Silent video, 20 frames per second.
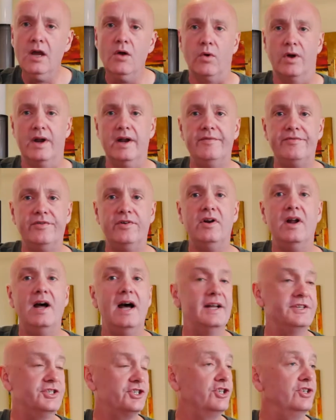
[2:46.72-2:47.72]
Whatever
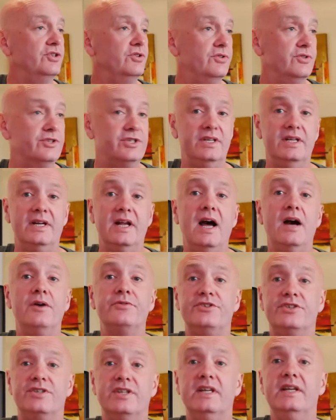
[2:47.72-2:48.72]
I choose and
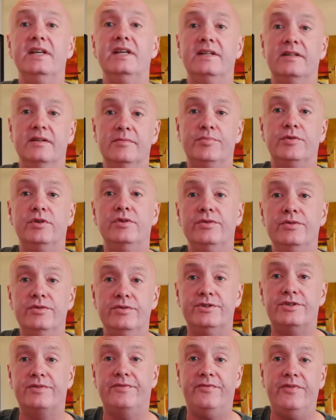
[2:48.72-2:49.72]
I'll sing the
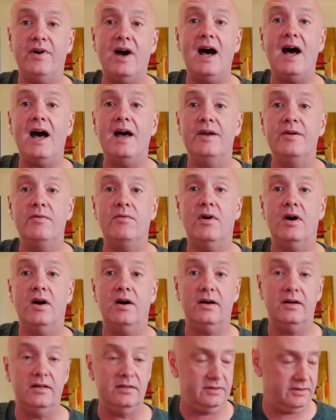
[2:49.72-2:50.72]
blues if I
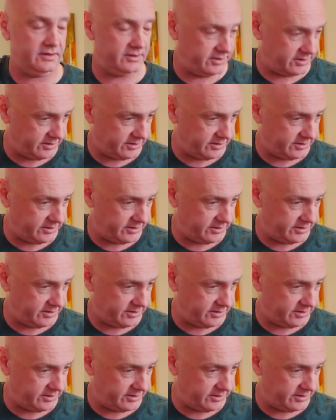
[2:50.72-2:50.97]
want